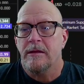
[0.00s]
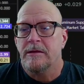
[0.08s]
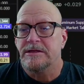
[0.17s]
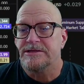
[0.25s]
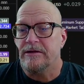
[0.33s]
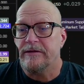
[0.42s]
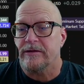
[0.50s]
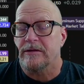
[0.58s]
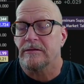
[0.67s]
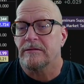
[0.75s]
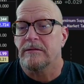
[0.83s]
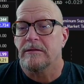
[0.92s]
Silver,
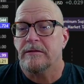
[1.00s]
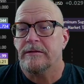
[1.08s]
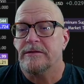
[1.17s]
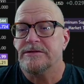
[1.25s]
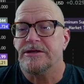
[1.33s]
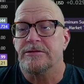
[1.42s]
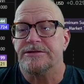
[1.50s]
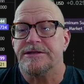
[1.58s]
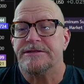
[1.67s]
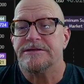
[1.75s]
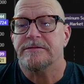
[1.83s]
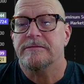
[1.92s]
look at those
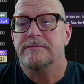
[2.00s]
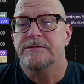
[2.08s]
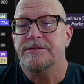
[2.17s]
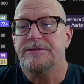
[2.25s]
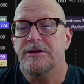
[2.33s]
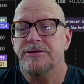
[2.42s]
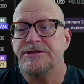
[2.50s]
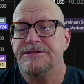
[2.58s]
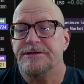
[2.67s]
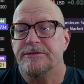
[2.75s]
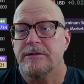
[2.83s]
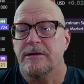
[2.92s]
dojis. 2 dojis in
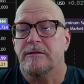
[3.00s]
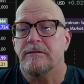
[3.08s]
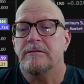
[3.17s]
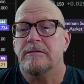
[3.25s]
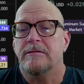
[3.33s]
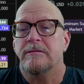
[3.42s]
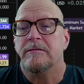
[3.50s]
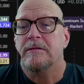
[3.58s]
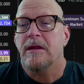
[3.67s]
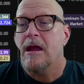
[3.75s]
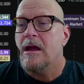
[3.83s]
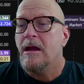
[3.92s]
a row.
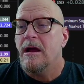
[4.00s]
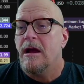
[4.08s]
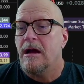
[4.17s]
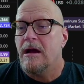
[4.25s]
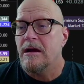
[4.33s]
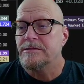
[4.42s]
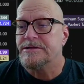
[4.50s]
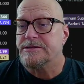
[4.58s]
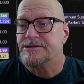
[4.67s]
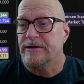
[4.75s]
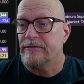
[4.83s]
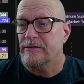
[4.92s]
So
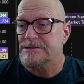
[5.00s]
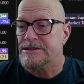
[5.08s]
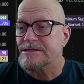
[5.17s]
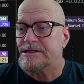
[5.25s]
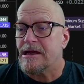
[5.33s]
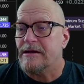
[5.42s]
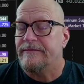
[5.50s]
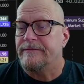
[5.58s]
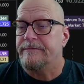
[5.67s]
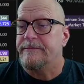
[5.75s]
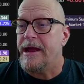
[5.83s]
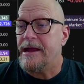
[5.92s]
silver is just kind of
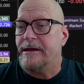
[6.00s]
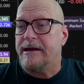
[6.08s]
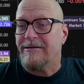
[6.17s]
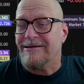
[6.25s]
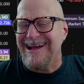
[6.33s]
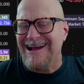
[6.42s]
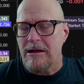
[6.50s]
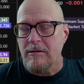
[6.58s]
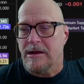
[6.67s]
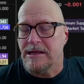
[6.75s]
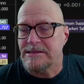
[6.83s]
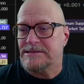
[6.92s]
hanging out
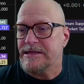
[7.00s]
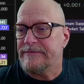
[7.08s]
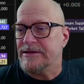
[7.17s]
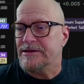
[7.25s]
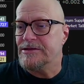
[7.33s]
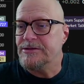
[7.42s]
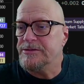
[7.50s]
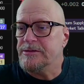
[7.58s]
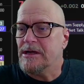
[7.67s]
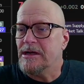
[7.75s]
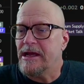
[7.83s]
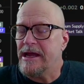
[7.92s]
at
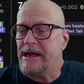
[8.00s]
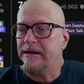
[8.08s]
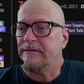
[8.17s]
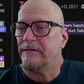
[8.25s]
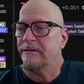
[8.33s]
72.8.